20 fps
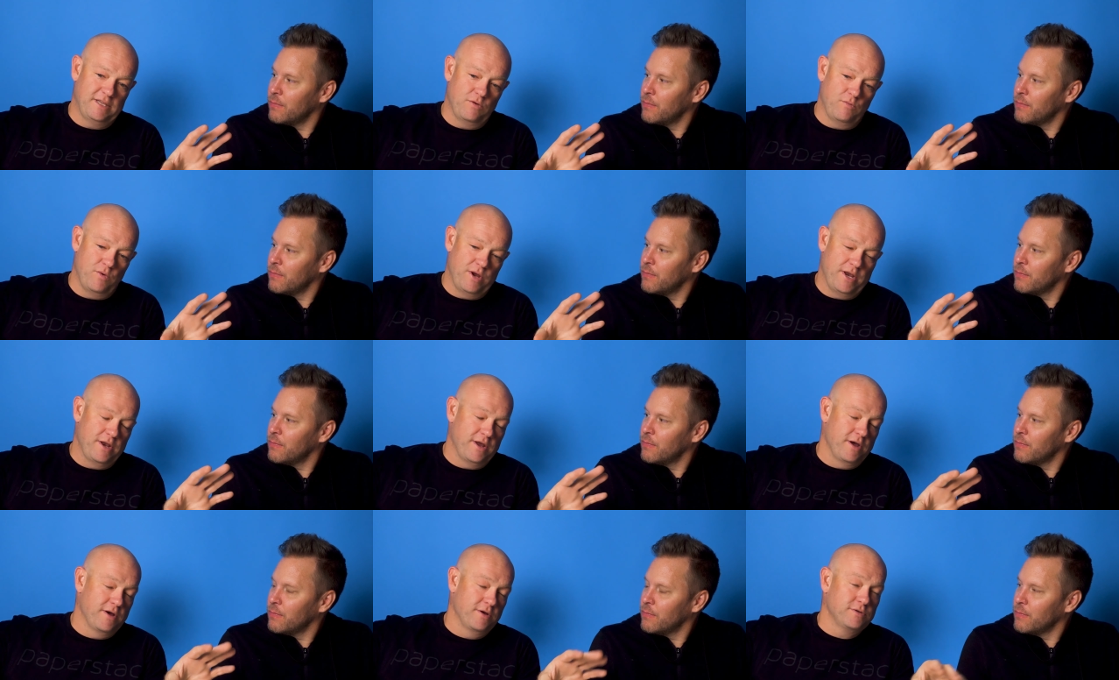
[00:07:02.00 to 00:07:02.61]
Speaker 1: in the
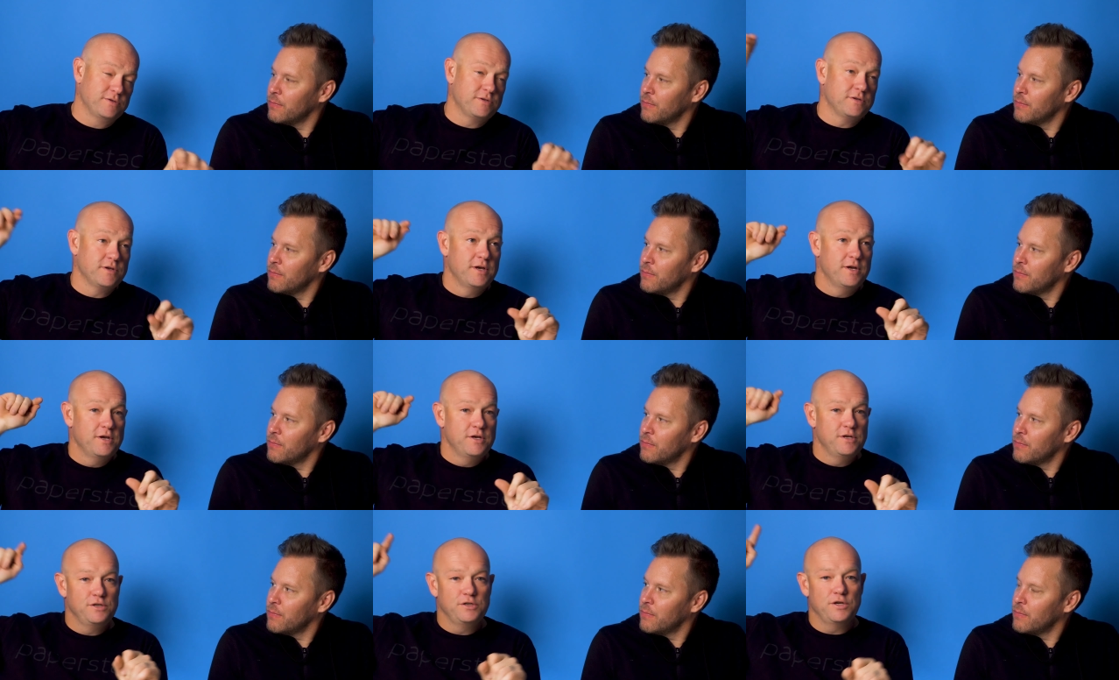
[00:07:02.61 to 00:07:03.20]
windows,
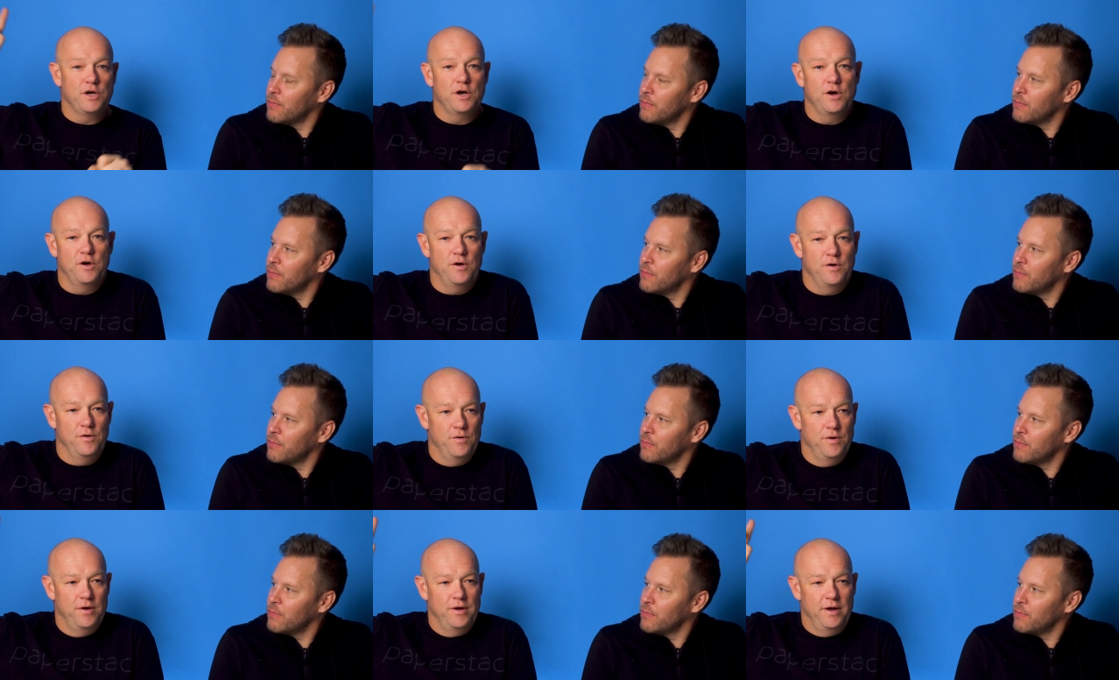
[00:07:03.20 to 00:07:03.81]

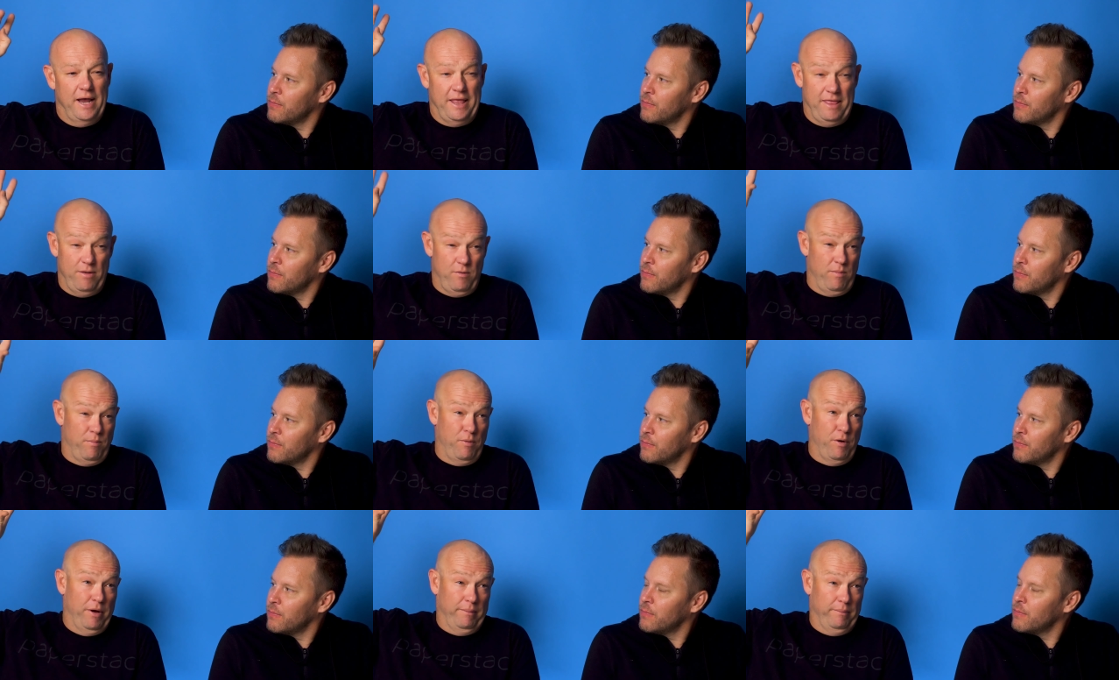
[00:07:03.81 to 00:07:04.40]
so, and then we
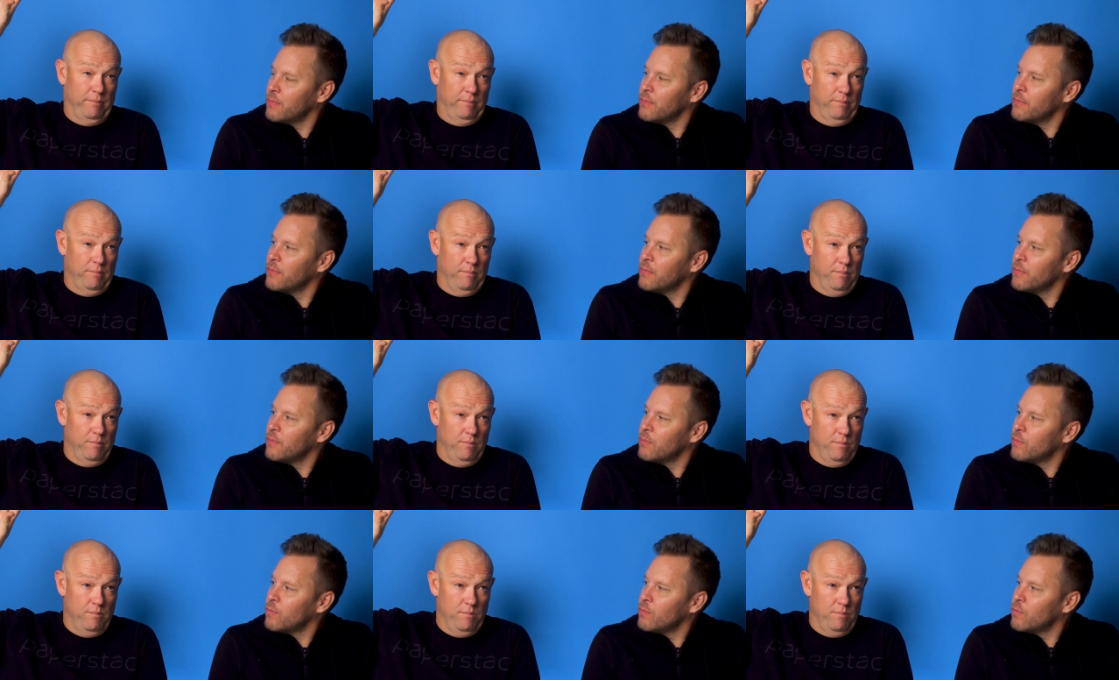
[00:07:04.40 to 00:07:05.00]
put,
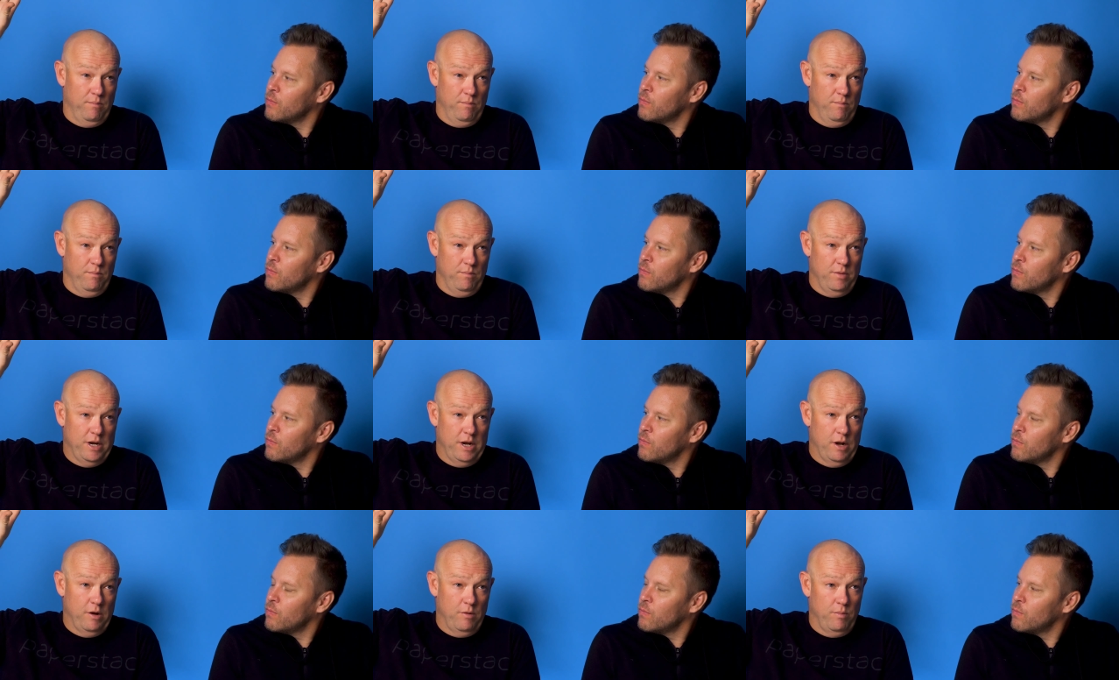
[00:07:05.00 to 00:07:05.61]

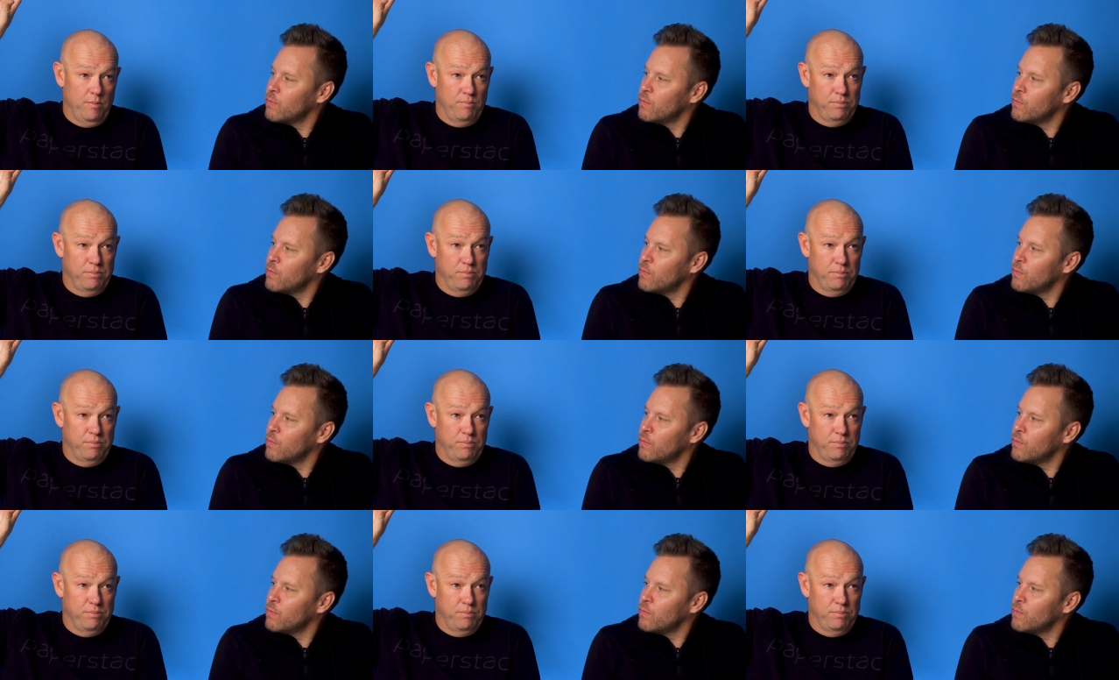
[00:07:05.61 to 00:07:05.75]
you know,